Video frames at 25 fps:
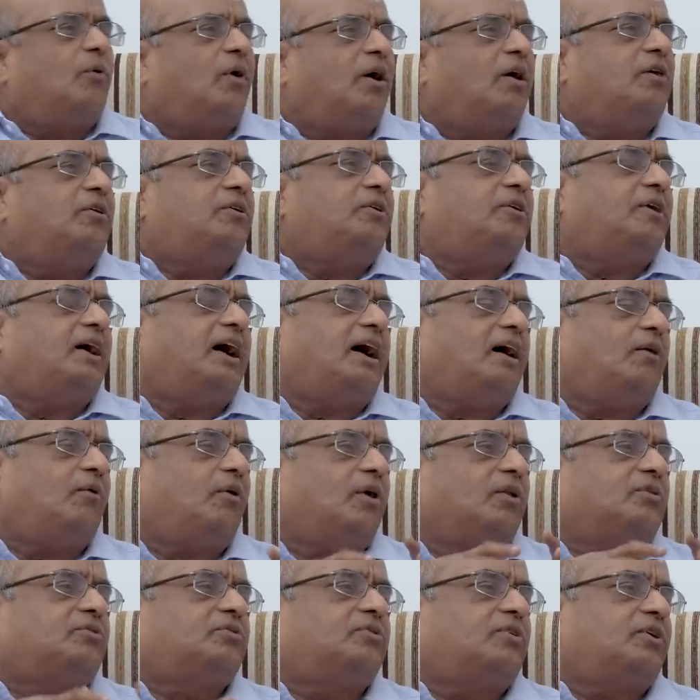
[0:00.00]
want to have
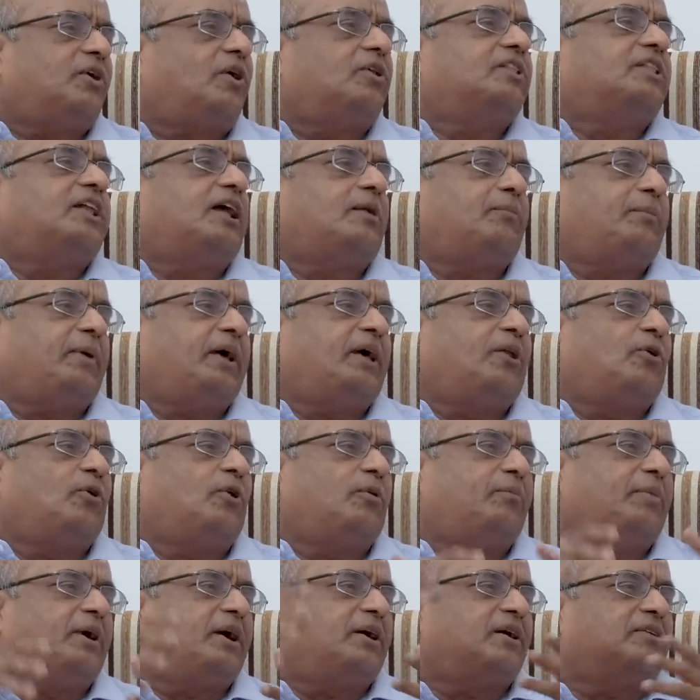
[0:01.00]
also on their
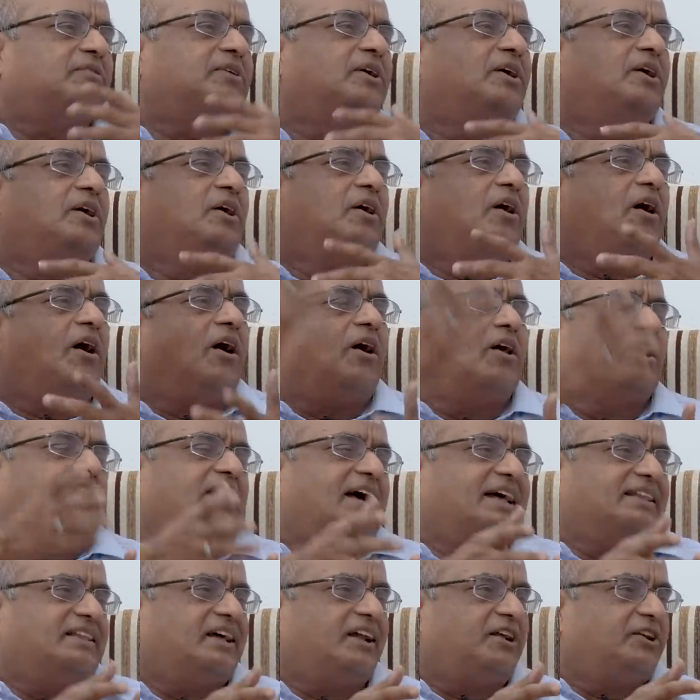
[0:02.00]
payroll because all
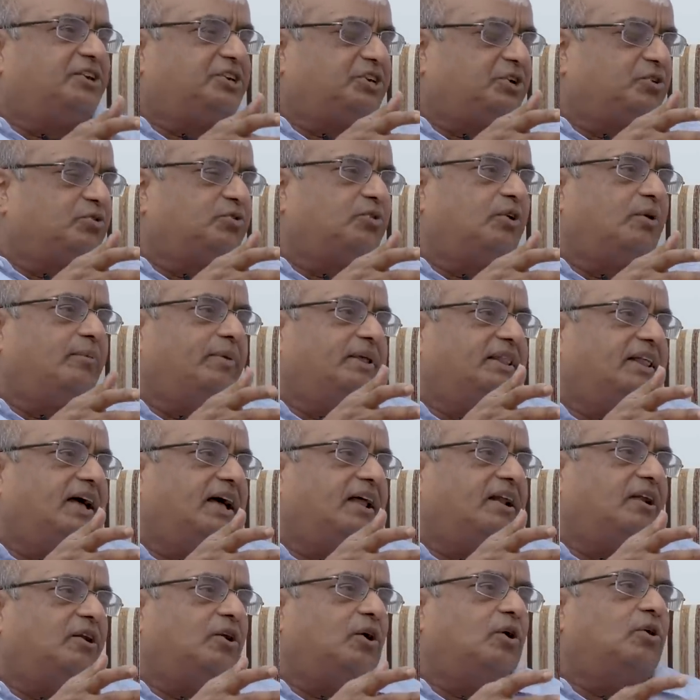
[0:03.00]
the other issues will be
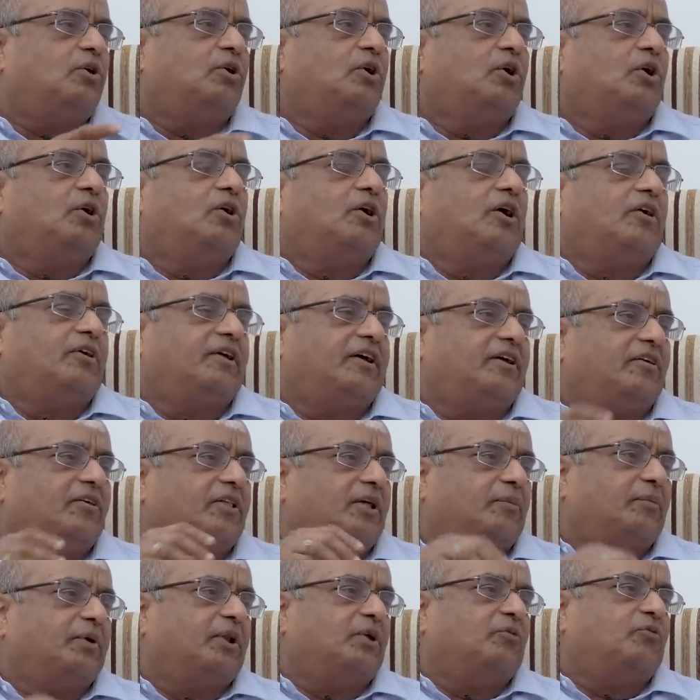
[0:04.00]
there, You have to give
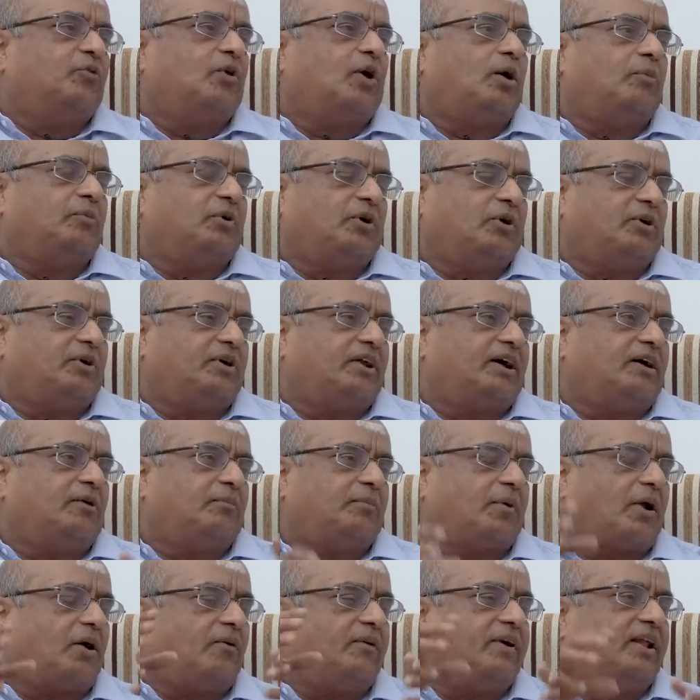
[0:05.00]
them uniform, you have to
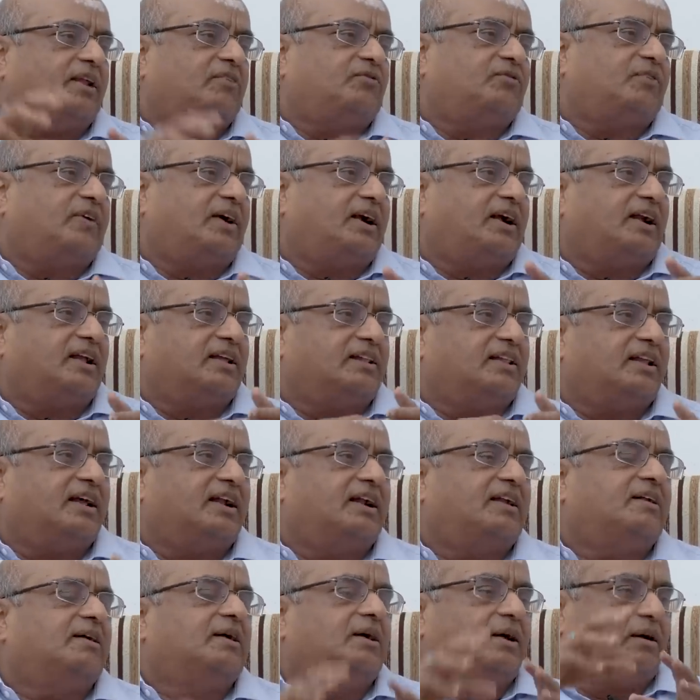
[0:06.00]
have provident fund and
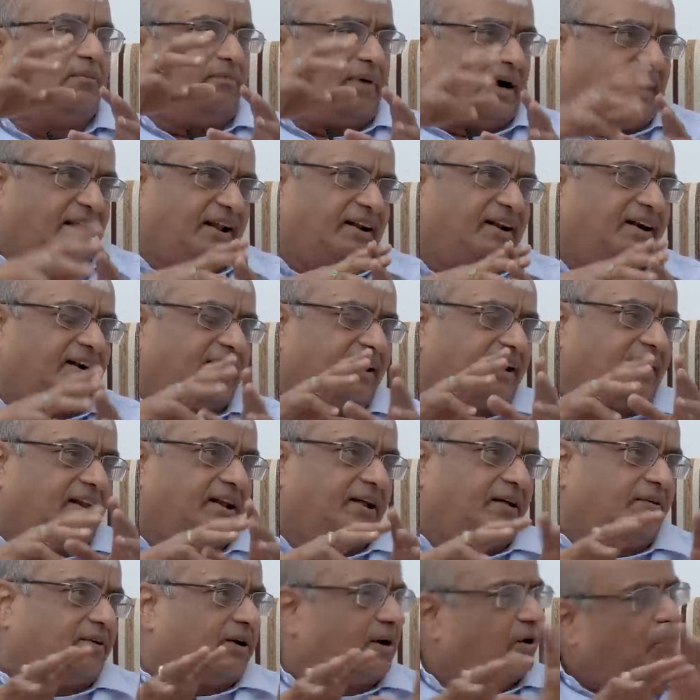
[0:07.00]
then maternity
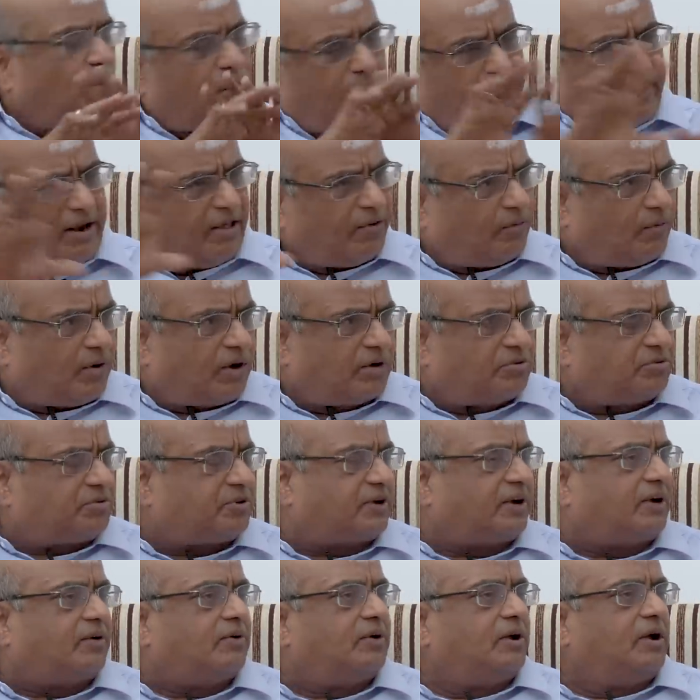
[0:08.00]
leave, and nobody wants
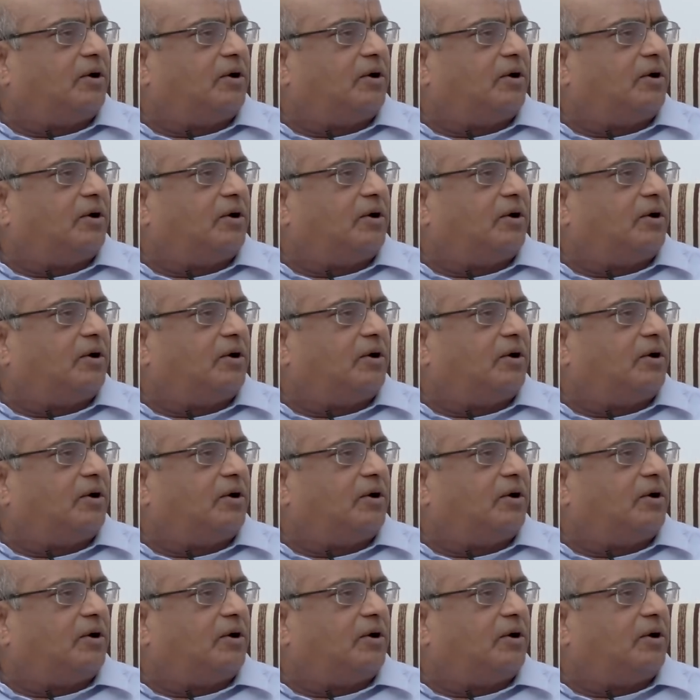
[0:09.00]
to.